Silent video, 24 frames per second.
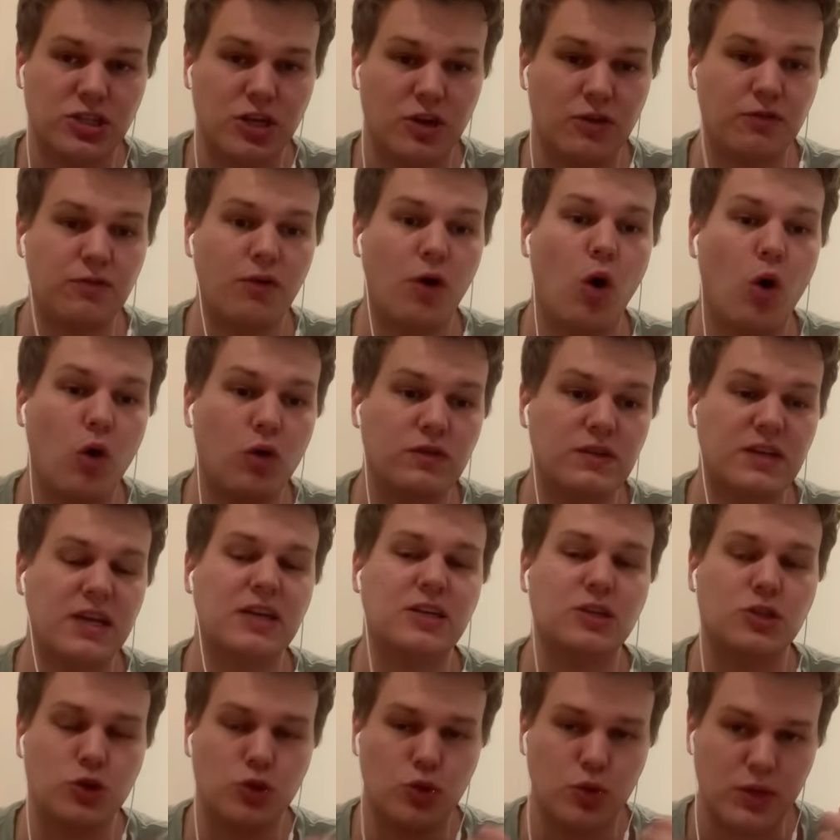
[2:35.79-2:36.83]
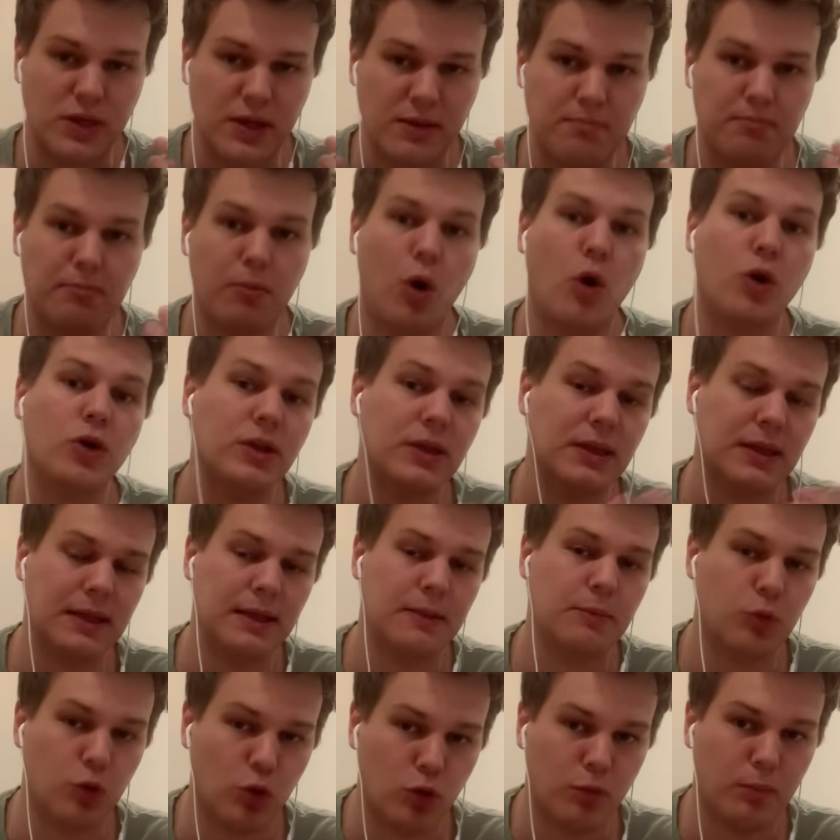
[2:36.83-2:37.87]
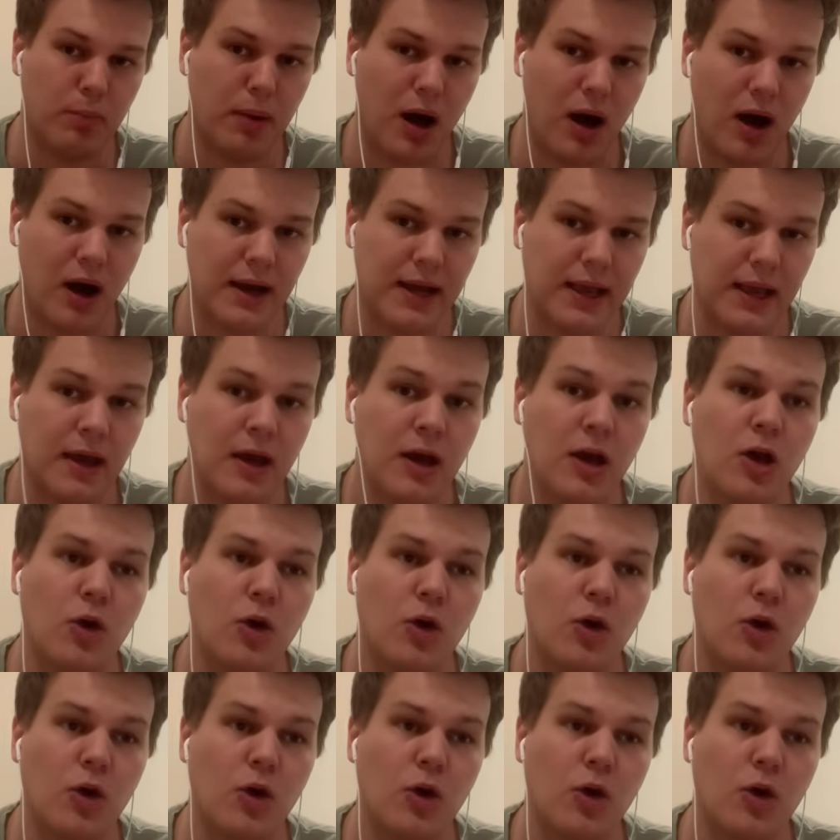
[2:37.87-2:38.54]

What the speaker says: evolved into the modern Liberal Party,